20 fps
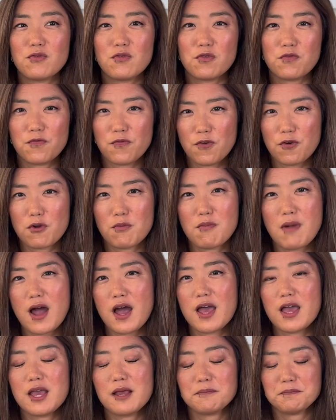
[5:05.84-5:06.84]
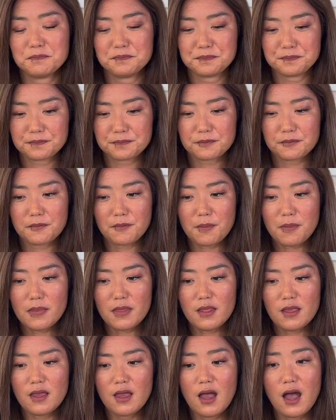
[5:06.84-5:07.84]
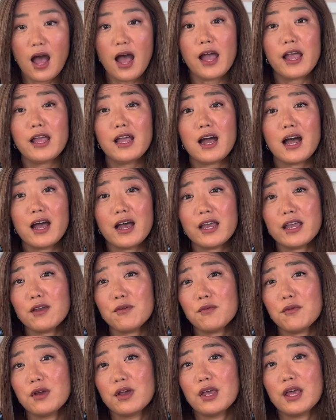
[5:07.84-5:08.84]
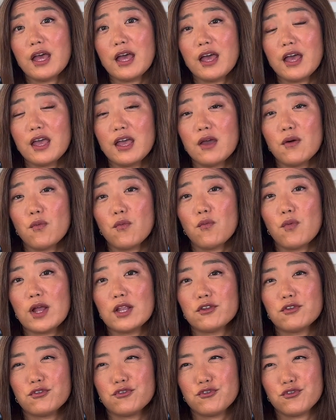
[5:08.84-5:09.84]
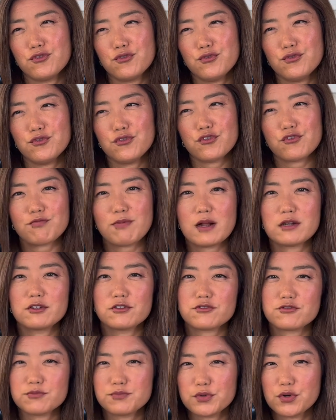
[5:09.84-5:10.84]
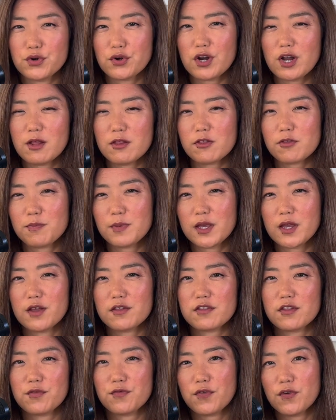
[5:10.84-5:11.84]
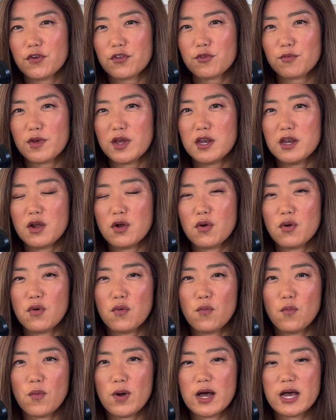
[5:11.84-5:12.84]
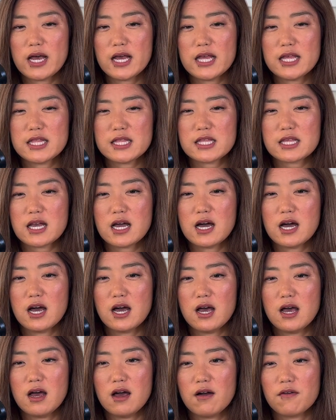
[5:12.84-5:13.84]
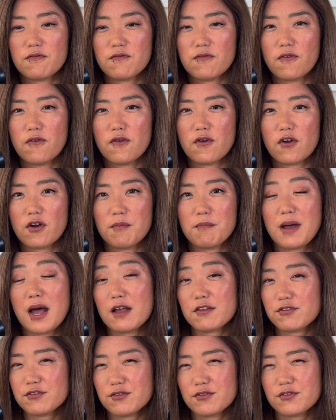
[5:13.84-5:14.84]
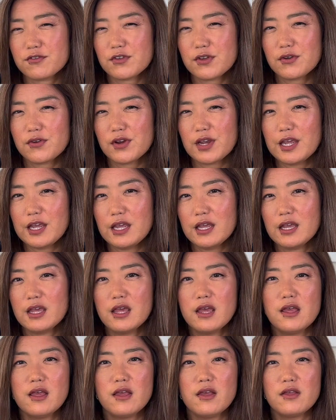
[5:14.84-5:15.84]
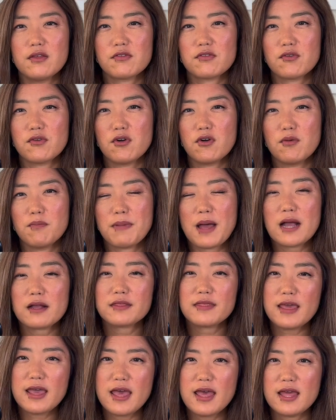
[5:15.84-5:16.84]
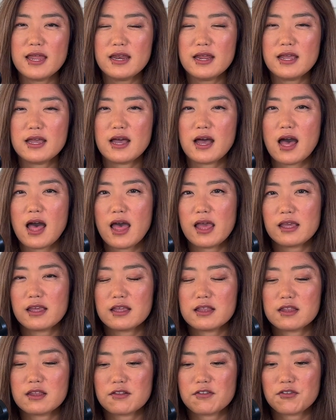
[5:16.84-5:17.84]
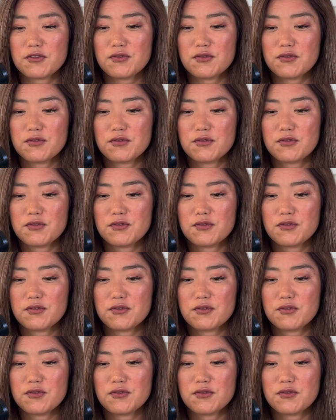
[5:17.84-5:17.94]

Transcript: for my I went to two nurse practitioner programs because the first one was for master's degree. So back then, I can just